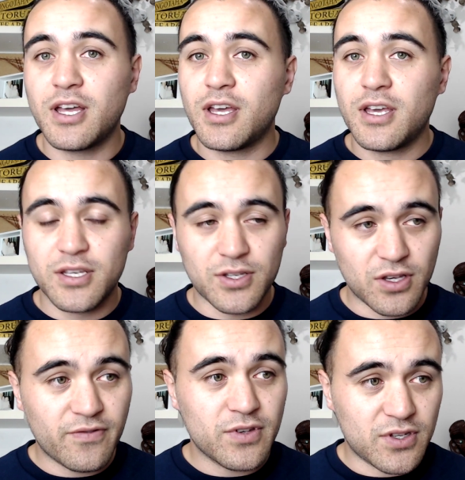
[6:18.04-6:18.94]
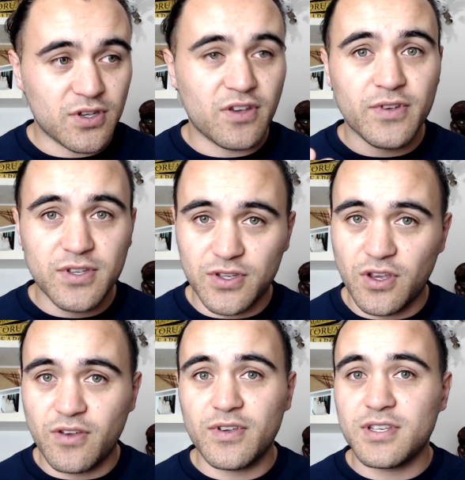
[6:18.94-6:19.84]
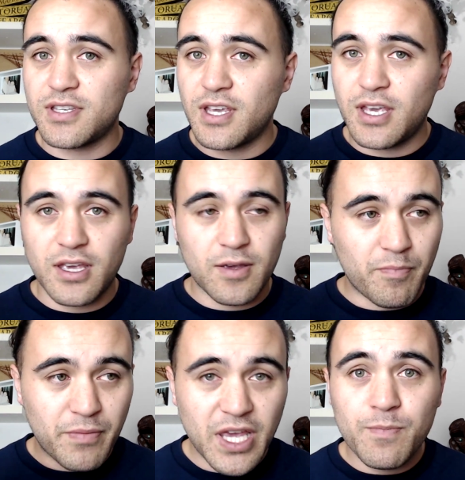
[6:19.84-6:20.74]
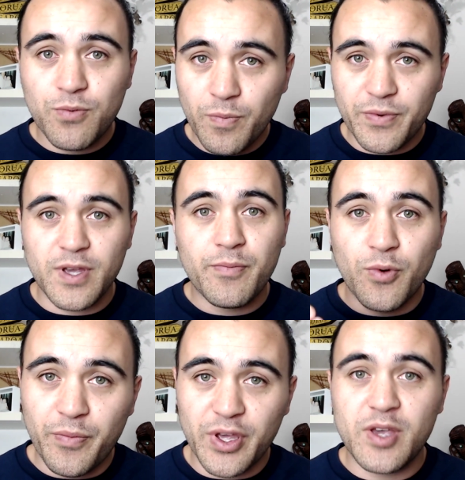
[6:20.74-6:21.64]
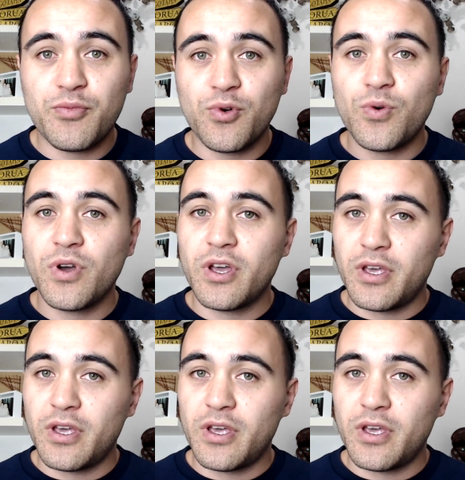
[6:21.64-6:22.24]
service, people.